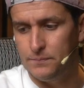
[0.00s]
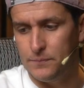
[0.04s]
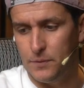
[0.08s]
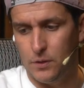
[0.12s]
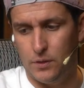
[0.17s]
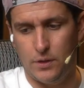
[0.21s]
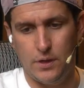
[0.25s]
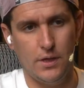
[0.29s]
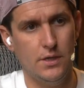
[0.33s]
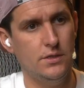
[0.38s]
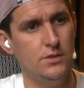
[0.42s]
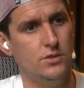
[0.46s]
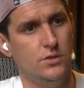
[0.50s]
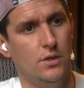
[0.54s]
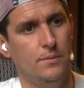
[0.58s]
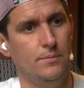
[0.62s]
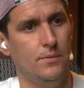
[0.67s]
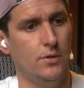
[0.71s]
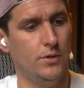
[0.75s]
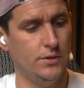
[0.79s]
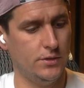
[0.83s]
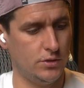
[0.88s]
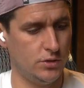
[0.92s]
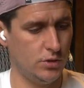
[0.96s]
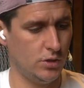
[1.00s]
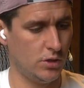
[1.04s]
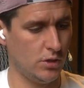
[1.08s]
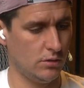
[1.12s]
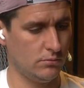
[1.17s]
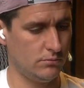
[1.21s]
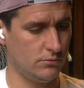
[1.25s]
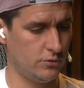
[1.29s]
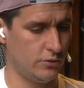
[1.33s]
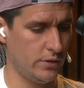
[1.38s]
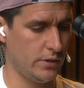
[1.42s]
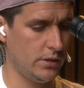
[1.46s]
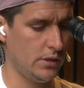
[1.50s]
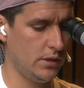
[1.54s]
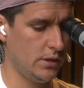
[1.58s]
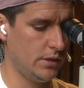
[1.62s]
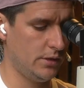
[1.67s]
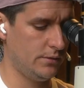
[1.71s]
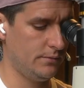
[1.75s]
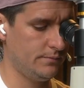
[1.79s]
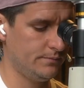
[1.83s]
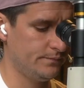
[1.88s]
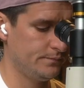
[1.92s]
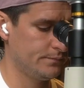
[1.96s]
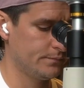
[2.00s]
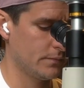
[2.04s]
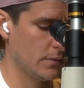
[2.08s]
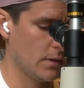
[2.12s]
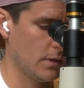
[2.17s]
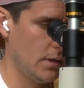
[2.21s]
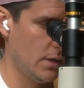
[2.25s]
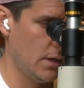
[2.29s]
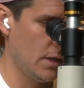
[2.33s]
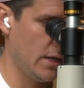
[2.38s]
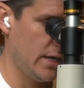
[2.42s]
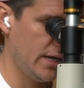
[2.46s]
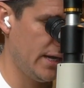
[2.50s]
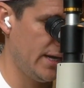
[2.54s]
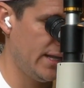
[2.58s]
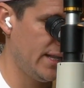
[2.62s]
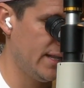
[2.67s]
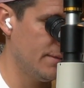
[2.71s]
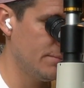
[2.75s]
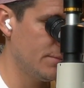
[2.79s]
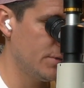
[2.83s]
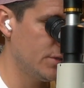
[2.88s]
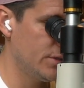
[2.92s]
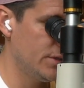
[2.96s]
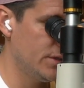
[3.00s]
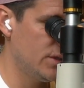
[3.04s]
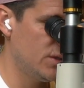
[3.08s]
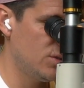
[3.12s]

Okay, so I'm going to come right here and I'm going